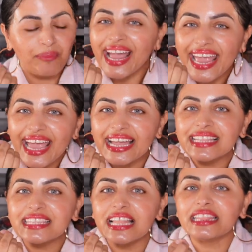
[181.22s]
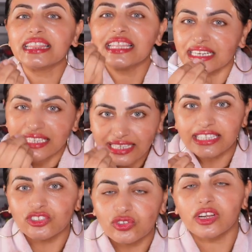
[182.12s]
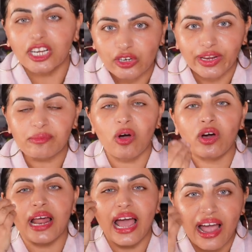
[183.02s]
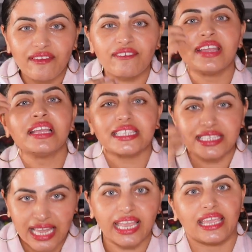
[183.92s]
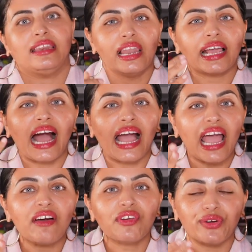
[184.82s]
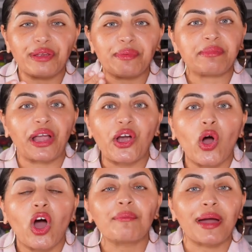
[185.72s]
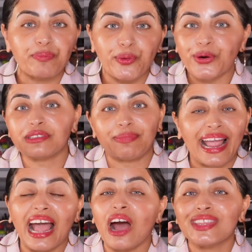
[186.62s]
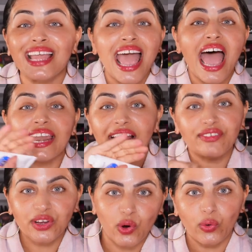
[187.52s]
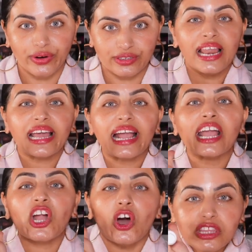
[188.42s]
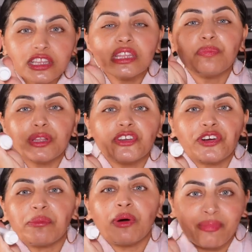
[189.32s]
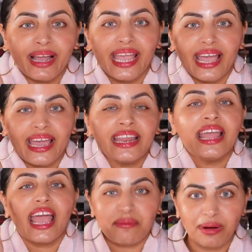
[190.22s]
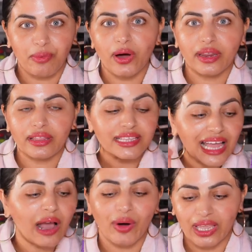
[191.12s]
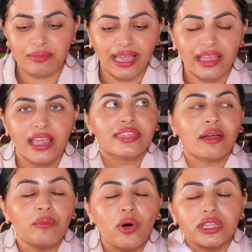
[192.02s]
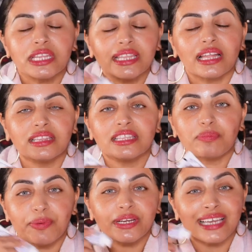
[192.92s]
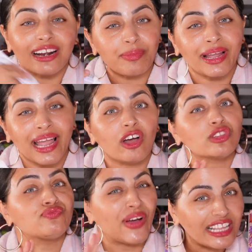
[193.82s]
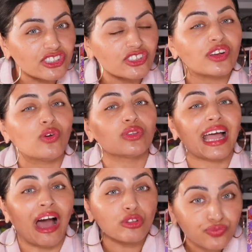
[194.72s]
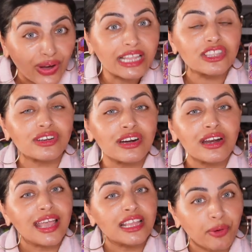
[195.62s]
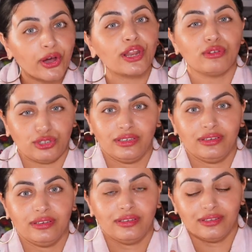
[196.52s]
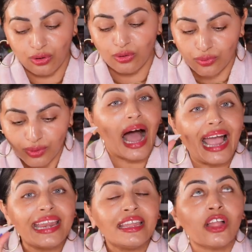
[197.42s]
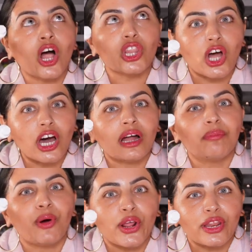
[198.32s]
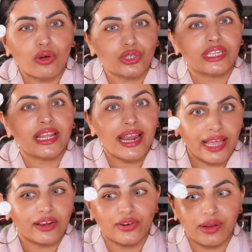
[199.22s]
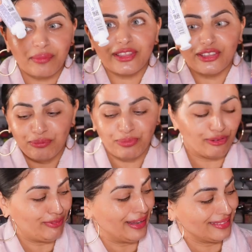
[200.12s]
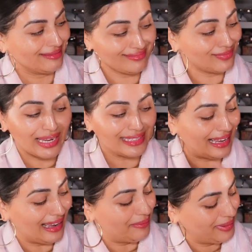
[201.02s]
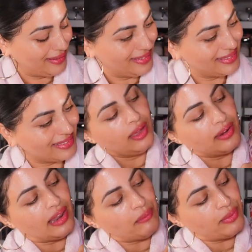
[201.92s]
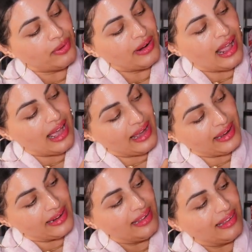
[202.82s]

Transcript: My hands literally needs cream on every second. Like, I have cream in my car, my purse, my house, and every corners. Like, I constantly put cream on my hand and my body. That's how I am. Like, the most thing that disappears out of my house faster, it goes out faster, is body lotion. So I need a lot of body lotion and hand cream, and these are perfect. Right time. Number 9.